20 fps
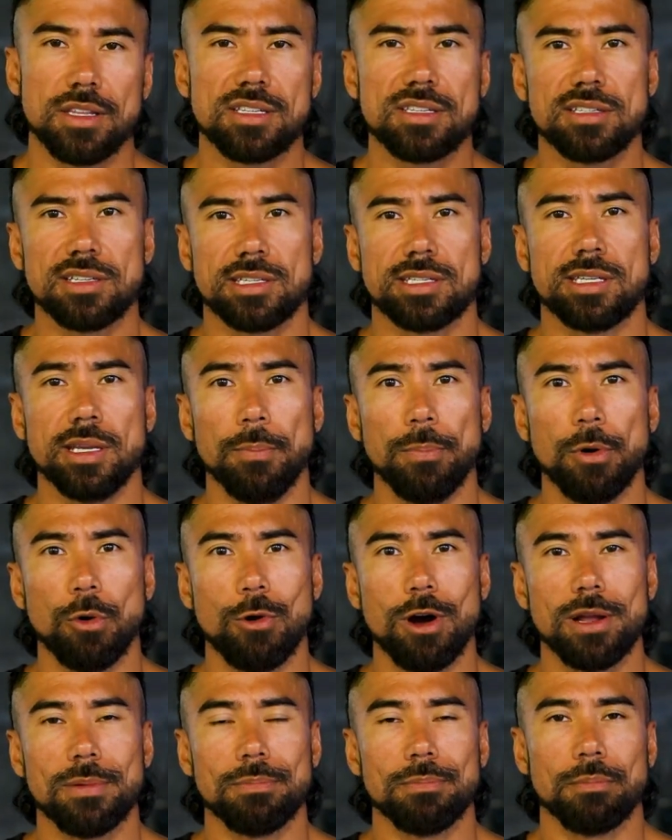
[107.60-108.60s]
This is a simple
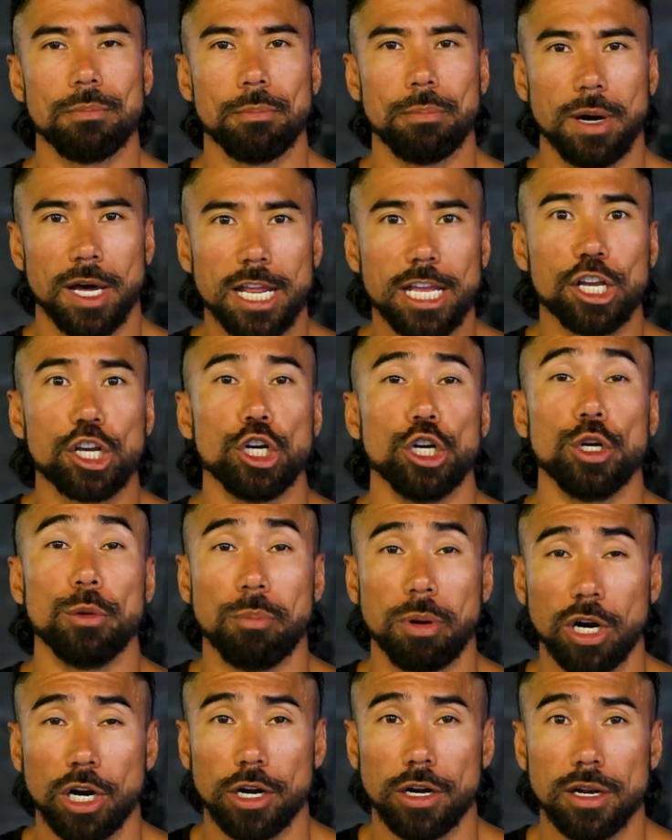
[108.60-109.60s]
one, but it could
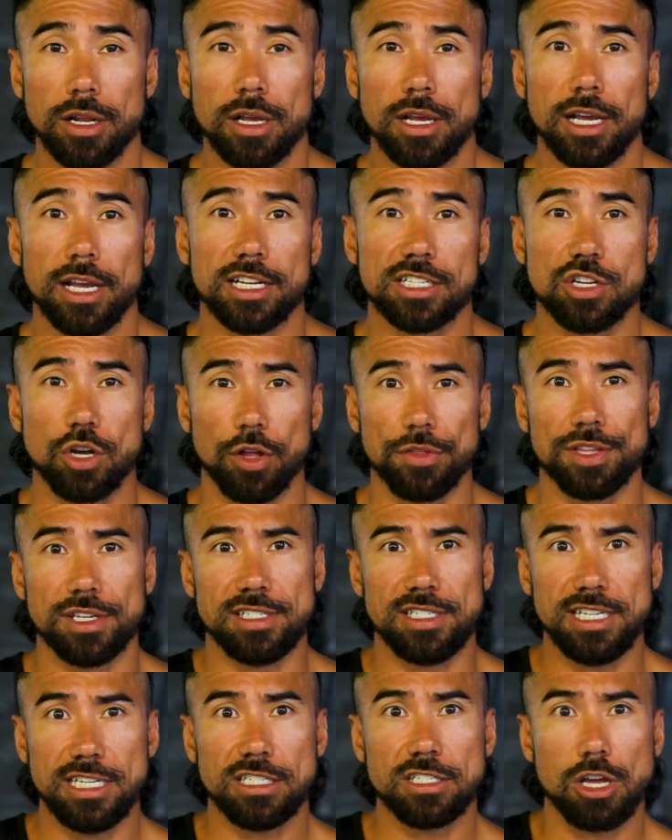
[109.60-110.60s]
burn. It's called the
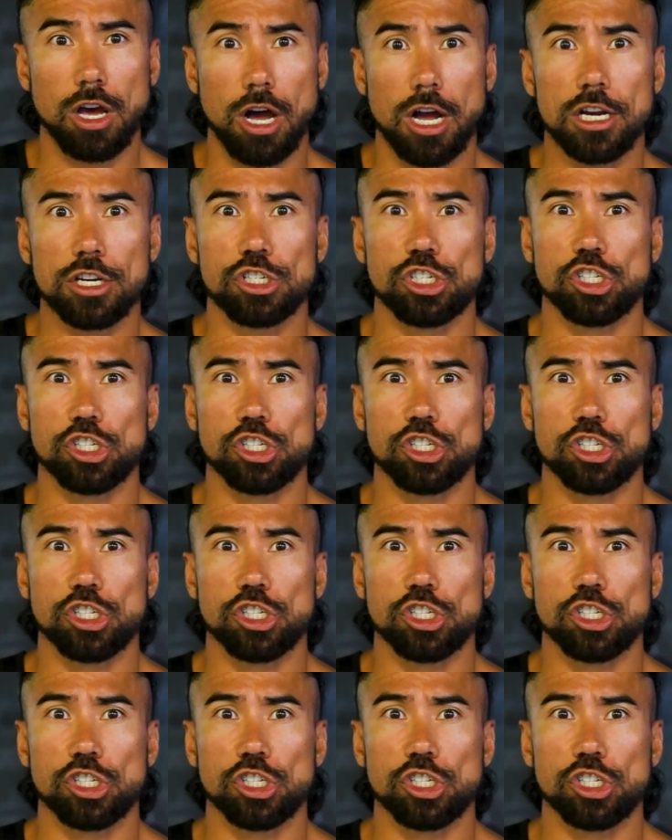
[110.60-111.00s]
detox